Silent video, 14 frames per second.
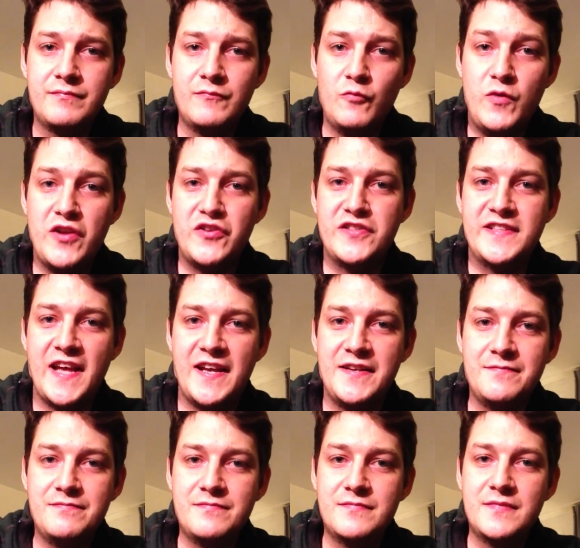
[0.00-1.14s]
we understand,
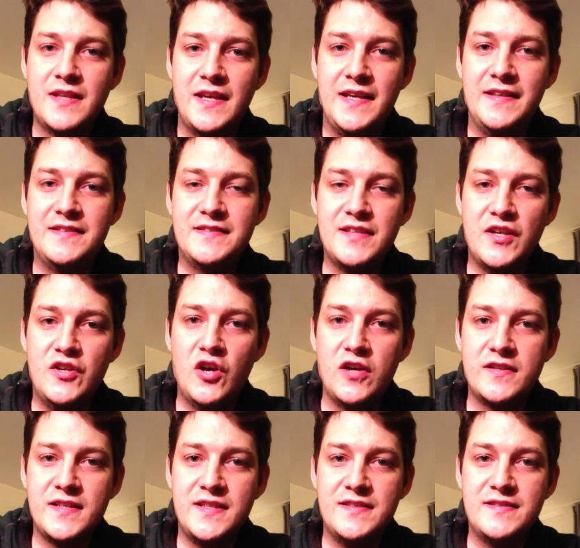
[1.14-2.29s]
it's
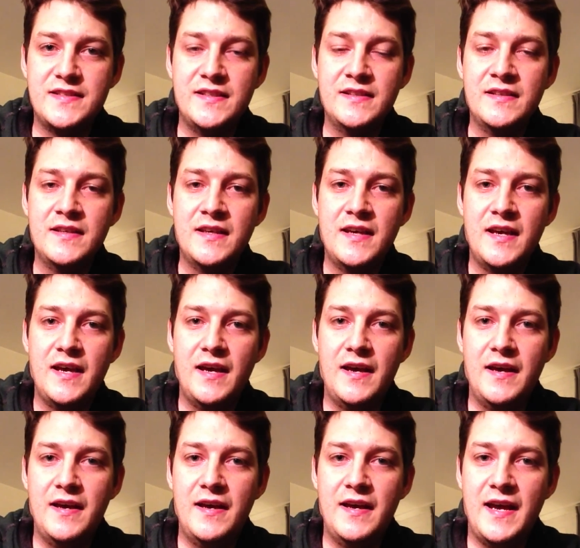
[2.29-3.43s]
not easy.
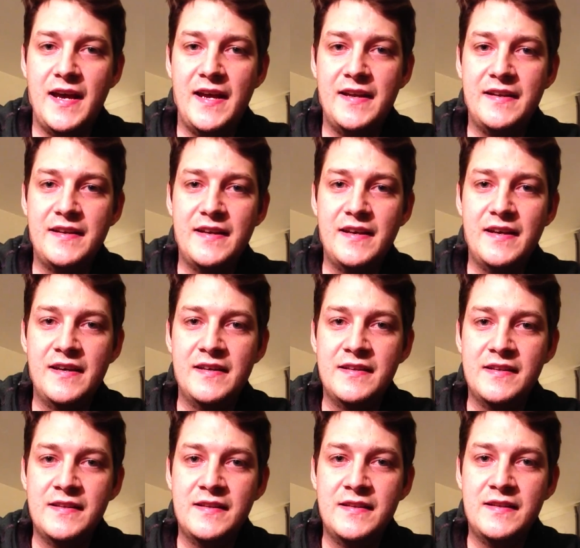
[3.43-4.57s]
Generation
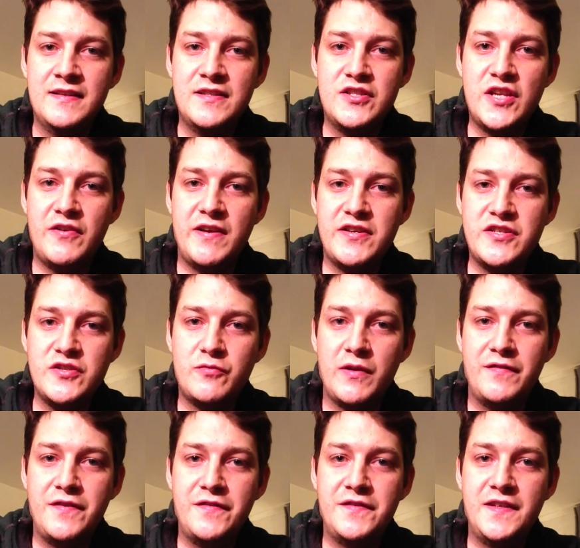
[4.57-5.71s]

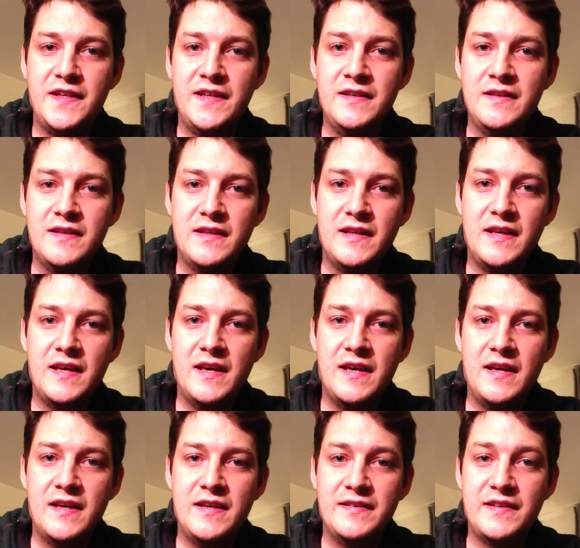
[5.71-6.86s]
2015
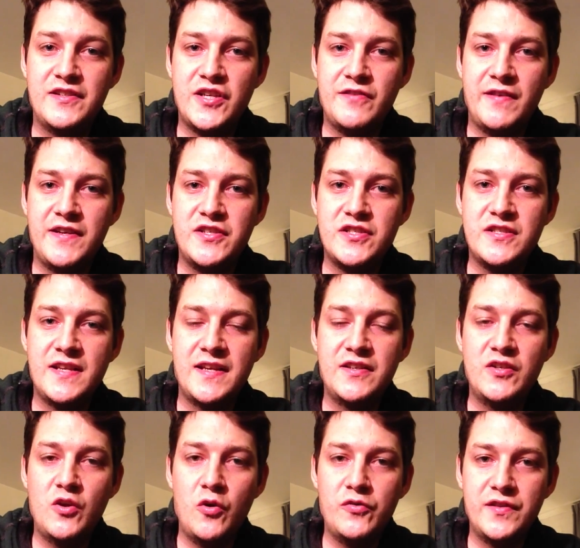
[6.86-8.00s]
is a generation that
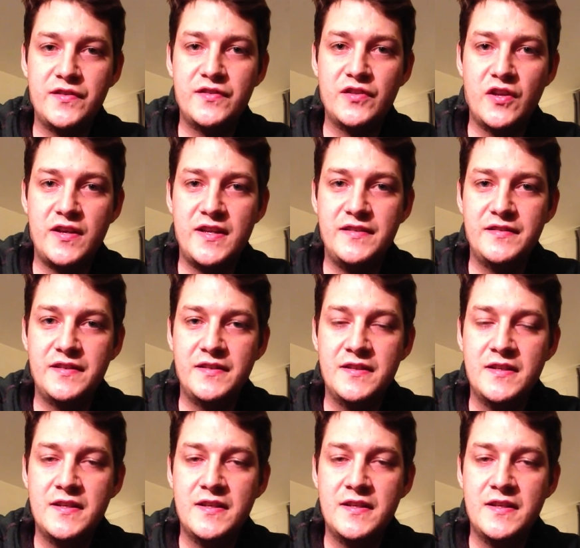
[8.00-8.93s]
knows it's not easy.